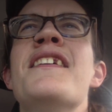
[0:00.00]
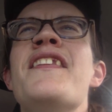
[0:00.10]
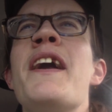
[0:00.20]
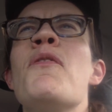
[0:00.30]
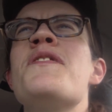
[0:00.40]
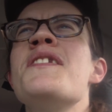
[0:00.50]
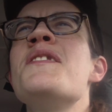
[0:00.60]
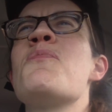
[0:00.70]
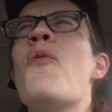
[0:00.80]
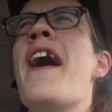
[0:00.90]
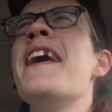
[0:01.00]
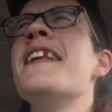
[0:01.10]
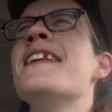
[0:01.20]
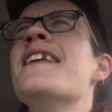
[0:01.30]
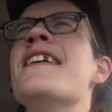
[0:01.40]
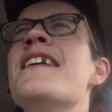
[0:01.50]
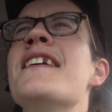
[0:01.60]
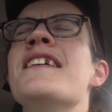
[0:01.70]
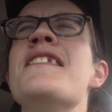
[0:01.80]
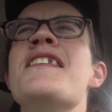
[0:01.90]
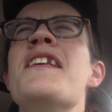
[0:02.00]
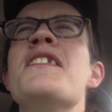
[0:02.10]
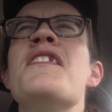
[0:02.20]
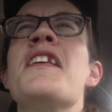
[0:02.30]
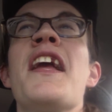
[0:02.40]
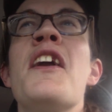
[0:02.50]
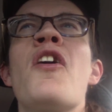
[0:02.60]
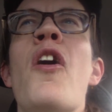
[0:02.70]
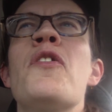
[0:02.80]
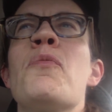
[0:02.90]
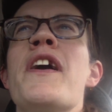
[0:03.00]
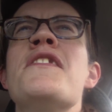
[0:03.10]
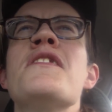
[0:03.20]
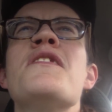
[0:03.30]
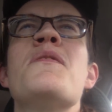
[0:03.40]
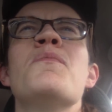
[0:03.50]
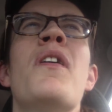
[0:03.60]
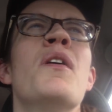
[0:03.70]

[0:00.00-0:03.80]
like since when did did getting called a racist